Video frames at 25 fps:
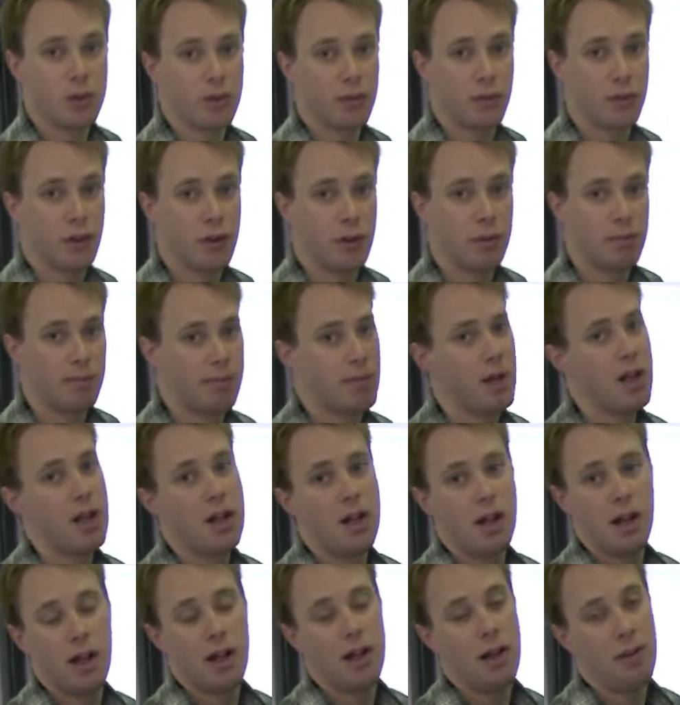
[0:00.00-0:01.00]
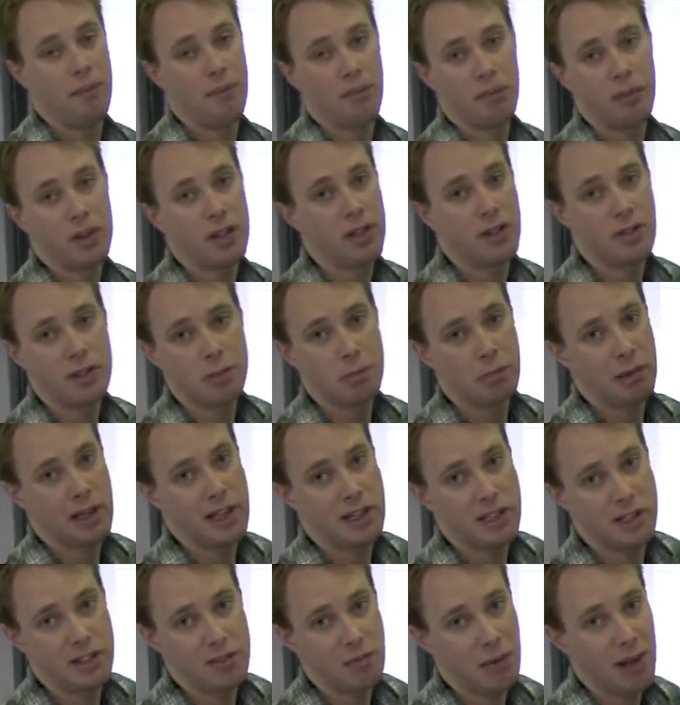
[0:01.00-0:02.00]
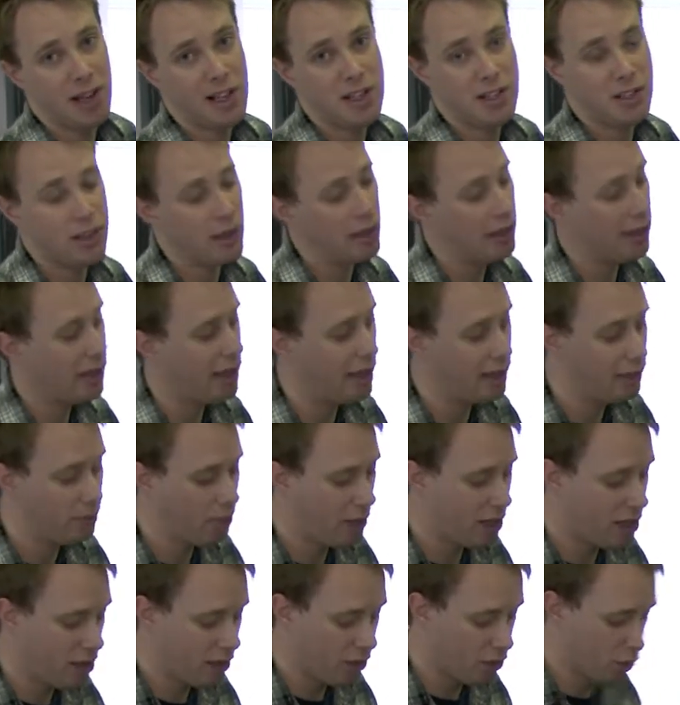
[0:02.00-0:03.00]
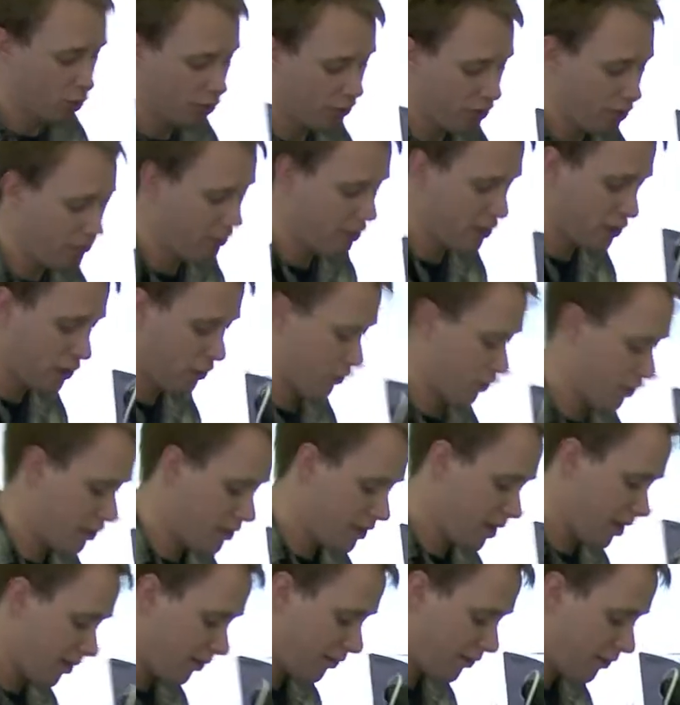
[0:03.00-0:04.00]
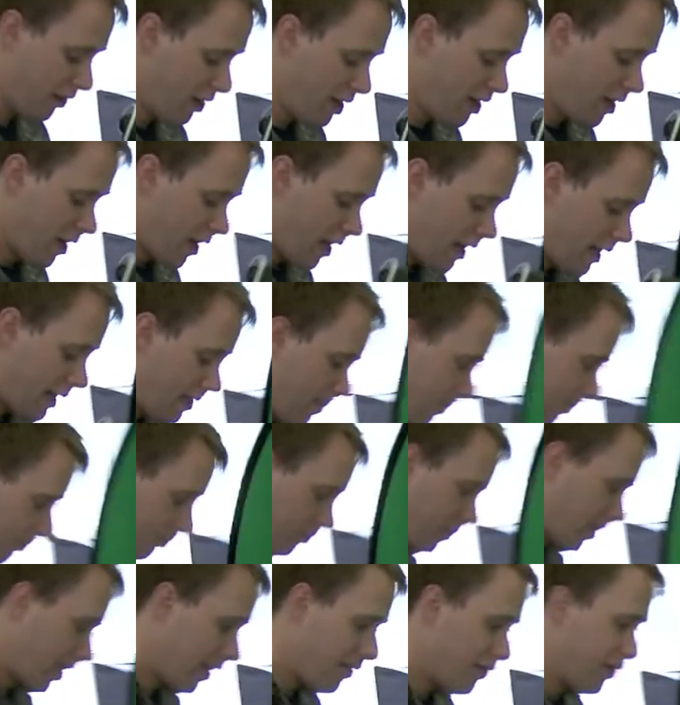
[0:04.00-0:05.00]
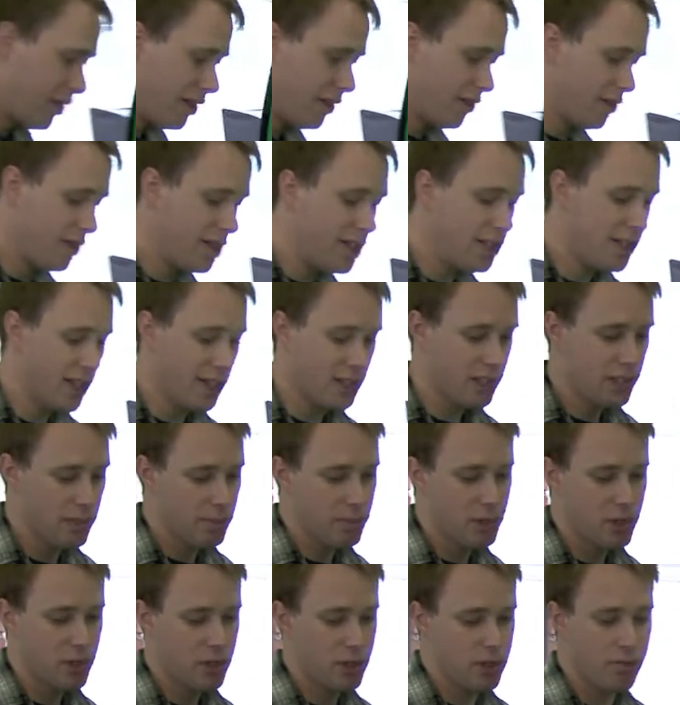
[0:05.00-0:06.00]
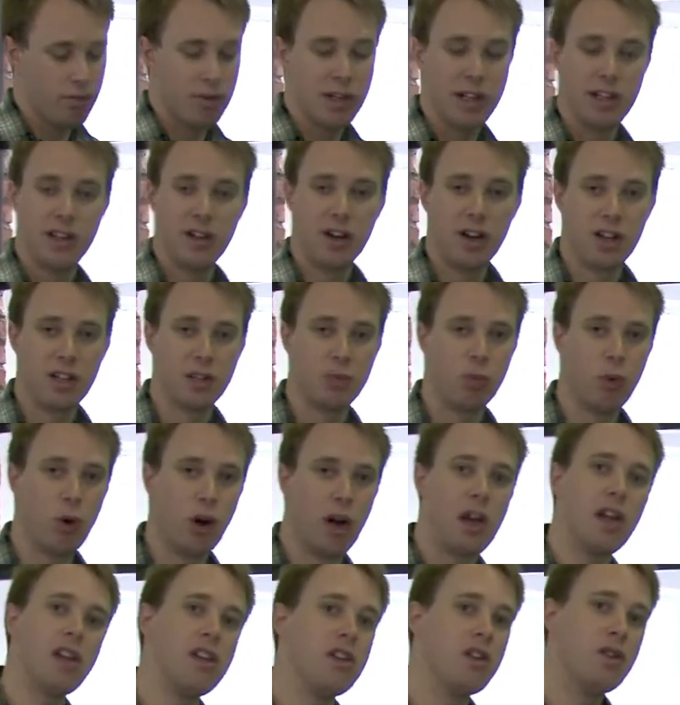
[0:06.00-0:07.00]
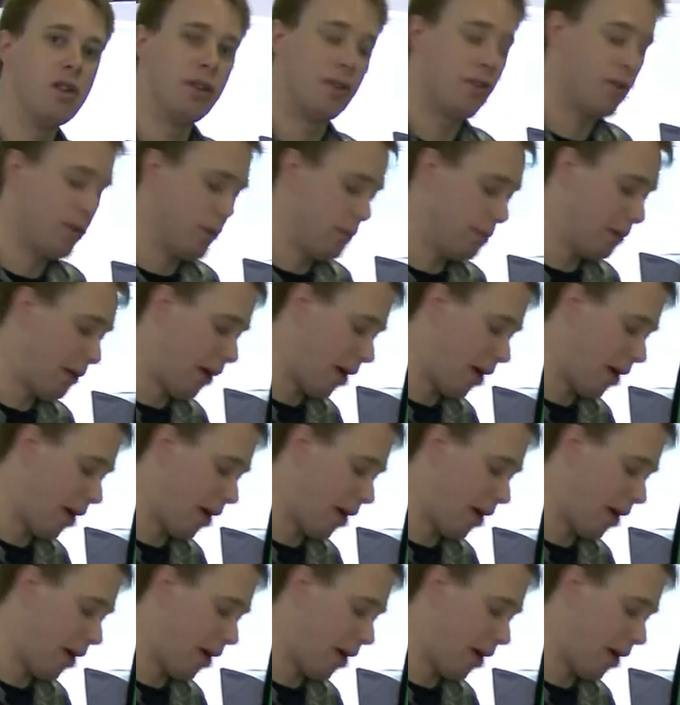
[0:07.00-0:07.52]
or from, you know, there's plenty of places online where you can order this sort of stuff. These actually produce a really nice white uniform